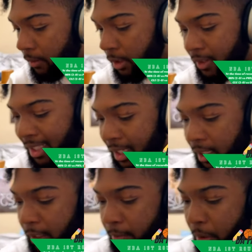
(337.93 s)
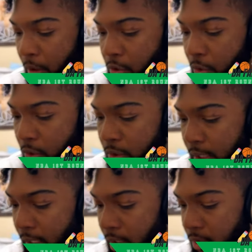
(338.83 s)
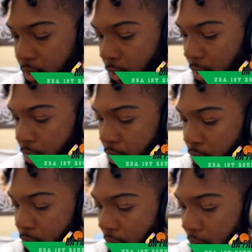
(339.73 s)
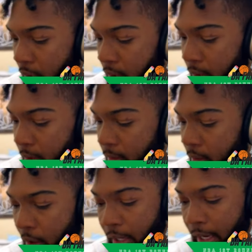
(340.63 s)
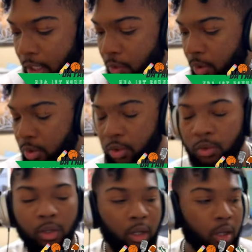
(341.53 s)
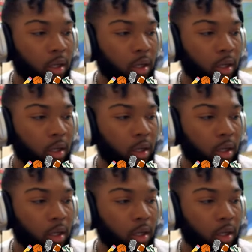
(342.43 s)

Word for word: 15, Paul George had 22, uh, Harden had 22.